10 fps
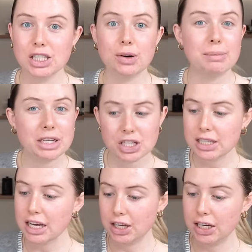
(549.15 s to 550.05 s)
So I
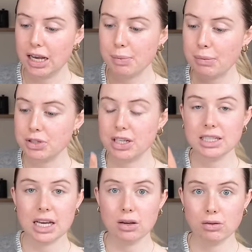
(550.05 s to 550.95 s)
mentioned that earlier, but I'm just going
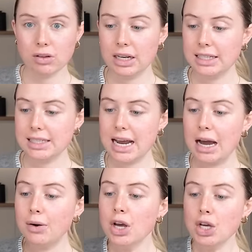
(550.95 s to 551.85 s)
to take you through the list
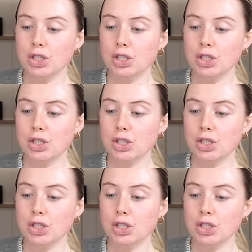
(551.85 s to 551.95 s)
now.